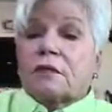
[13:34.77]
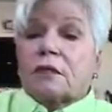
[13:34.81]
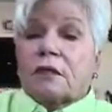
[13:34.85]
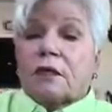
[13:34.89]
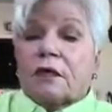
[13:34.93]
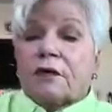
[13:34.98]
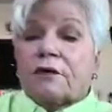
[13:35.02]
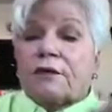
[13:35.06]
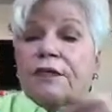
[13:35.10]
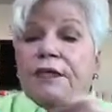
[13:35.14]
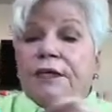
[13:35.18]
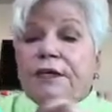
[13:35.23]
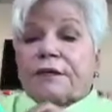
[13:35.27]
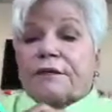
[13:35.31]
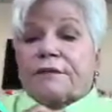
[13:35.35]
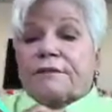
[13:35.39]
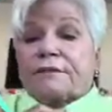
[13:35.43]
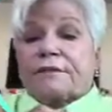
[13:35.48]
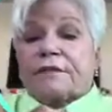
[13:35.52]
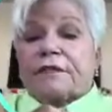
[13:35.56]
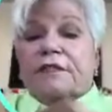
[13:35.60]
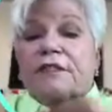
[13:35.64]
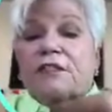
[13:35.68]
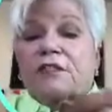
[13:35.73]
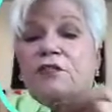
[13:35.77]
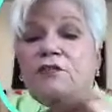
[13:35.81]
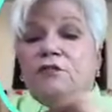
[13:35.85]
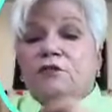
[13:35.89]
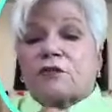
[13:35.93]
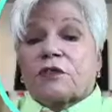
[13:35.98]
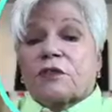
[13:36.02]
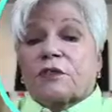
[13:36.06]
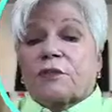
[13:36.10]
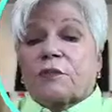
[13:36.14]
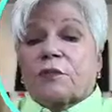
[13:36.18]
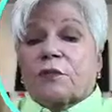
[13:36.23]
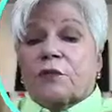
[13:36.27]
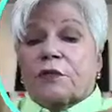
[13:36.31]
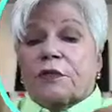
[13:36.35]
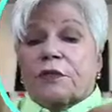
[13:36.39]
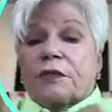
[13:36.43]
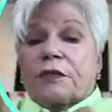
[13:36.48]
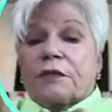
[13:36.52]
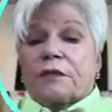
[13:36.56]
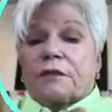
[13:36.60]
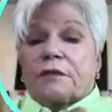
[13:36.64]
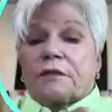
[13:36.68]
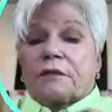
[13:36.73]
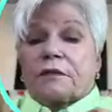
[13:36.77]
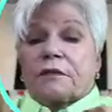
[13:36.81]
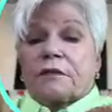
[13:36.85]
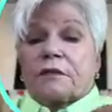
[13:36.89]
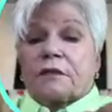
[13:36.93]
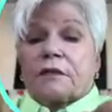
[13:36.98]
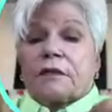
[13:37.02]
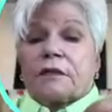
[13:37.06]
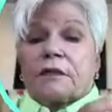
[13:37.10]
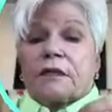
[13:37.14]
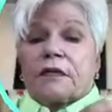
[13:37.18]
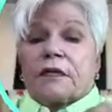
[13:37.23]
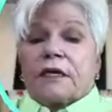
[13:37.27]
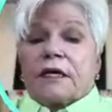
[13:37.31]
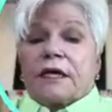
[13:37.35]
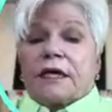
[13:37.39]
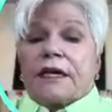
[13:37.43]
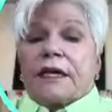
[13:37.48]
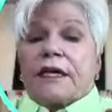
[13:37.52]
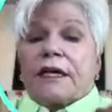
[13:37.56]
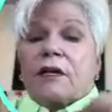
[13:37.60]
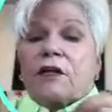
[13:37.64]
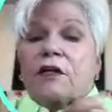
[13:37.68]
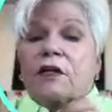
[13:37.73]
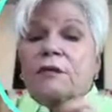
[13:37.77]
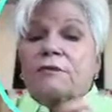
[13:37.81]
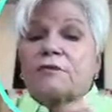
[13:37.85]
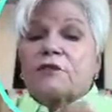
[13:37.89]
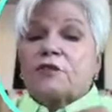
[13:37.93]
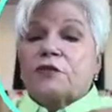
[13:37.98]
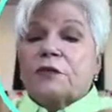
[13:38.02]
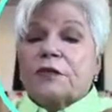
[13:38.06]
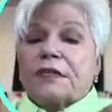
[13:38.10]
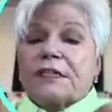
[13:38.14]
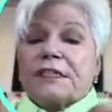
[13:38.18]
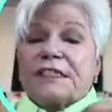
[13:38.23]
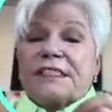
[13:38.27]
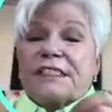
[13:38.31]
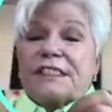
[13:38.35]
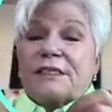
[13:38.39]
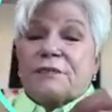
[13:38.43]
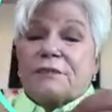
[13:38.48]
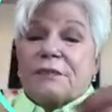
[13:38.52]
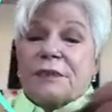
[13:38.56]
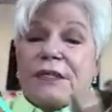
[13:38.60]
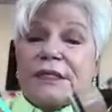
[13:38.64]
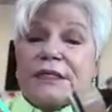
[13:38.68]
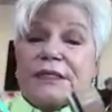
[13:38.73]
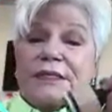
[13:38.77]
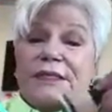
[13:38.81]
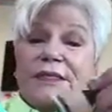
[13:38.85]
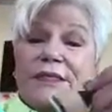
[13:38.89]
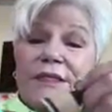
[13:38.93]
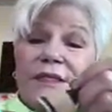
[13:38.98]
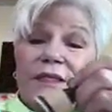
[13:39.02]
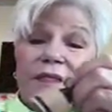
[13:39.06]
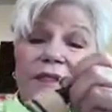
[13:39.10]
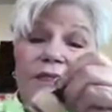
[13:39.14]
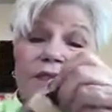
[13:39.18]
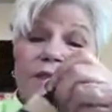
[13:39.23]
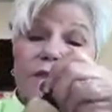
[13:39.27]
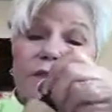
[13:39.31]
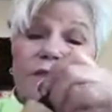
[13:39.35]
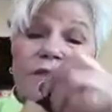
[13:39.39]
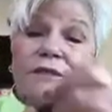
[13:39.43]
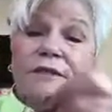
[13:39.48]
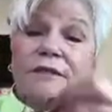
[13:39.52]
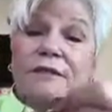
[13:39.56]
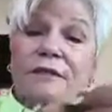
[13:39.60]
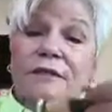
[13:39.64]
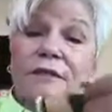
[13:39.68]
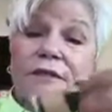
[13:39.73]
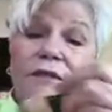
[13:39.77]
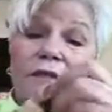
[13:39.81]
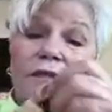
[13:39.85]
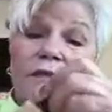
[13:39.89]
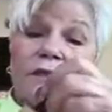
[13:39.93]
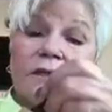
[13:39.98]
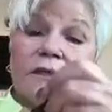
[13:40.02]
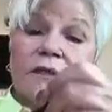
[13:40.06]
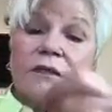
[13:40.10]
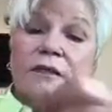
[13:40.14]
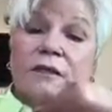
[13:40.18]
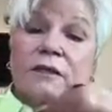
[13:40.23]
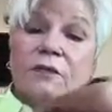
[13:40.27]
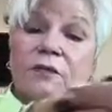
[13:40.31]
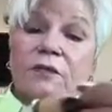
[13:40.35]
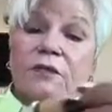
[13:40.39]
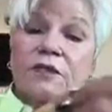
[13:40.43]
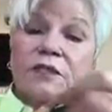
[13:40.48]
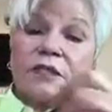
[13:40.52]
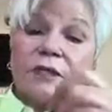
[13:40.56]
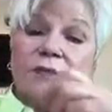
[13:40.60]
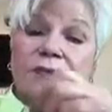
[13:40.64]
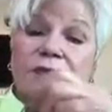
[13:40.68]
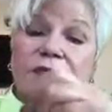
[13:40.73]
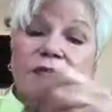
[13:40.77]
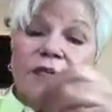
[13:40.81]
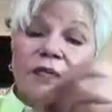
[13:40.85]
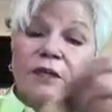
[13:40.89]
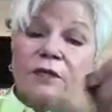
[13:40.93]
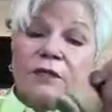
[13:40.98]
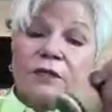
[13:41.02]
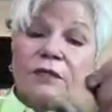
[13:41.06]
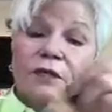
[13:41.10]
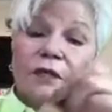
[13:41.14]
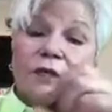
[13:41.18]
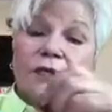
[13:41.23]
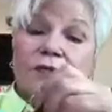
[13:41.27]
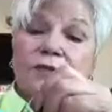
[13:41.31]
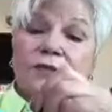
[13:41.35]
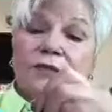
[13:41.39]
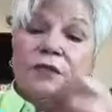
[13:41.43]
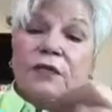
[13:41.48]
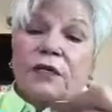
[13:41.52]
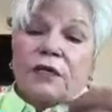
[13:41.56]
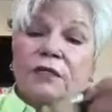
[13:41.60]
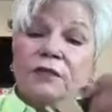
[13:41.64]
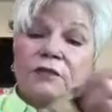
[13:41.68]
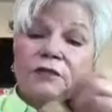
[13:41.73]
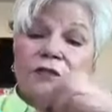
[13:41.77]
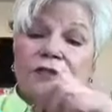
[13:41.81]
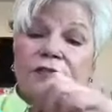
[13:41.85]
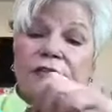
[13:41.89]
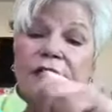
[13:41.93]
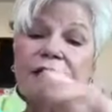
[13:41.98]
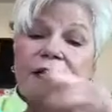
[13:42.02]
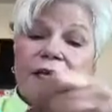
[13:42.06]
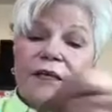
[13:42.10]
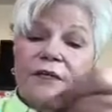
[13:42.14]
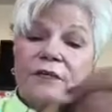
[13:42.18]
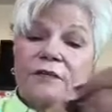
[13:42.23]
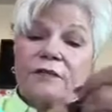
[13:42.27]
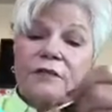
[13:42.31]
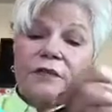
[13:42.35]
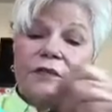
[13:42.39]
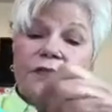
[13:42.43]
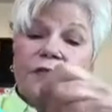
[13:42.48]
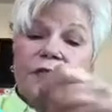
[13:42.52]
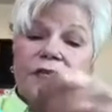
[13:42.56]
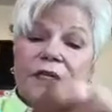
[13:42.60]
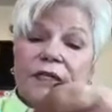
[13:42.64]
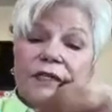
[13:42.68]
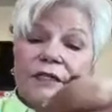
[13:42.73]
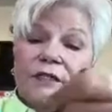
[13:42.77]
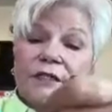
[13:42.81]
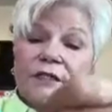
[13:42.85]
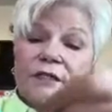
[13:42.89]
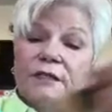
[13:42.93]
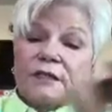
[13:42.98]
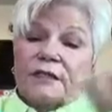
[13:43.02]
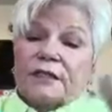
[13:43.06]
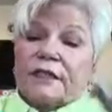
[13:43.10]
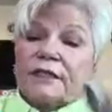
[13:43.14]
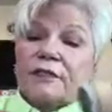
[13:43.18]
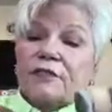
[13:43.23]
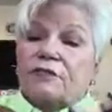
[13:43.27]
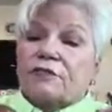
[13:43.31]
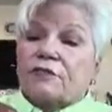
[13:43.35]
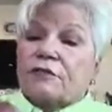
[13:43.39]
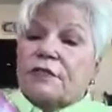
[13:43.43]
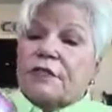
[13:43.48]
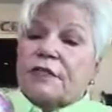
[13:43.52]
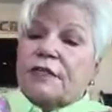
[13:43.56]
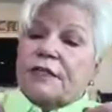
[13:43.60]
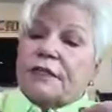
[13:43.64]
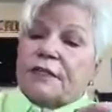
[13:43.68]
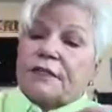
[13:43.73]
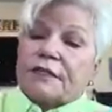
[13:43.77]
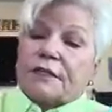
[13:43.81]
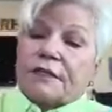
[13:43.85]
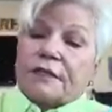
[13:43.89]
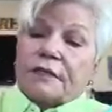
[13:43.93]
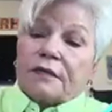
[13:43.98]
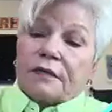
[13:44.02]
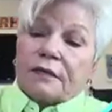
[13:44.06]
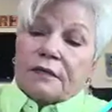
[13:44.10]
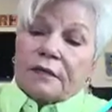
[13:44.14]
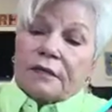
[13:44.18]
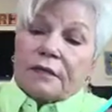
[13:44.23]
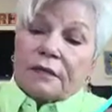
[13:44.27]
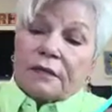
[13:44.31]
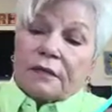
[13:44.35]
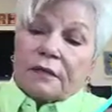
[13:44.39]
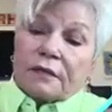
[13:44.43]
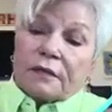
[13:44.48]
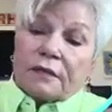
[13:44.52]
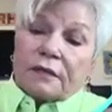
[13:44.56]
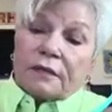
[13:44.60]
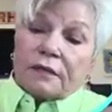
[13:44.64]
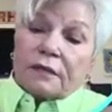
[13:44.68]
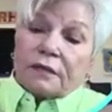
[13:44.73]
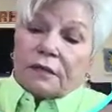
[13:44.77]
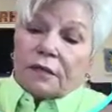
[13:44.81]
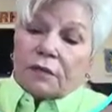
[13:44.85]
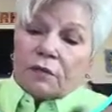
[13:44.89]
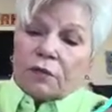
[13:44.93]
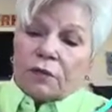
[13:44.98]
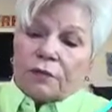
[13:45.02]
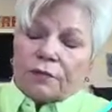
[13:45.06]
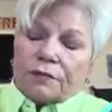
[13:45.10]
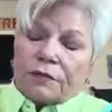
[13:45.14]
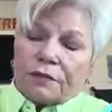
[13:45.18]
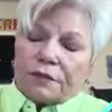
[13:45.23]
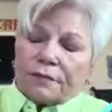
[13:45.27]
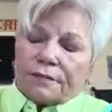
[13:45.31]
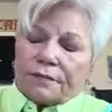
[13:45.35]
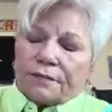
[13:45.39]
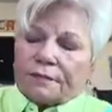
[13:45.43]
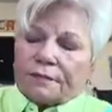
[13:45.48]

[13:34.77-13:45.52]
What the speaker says: Oh yeah, this is really pretty. And all I'm doing is mixing it with some of the other colors I had on there like yesterday. Whoops.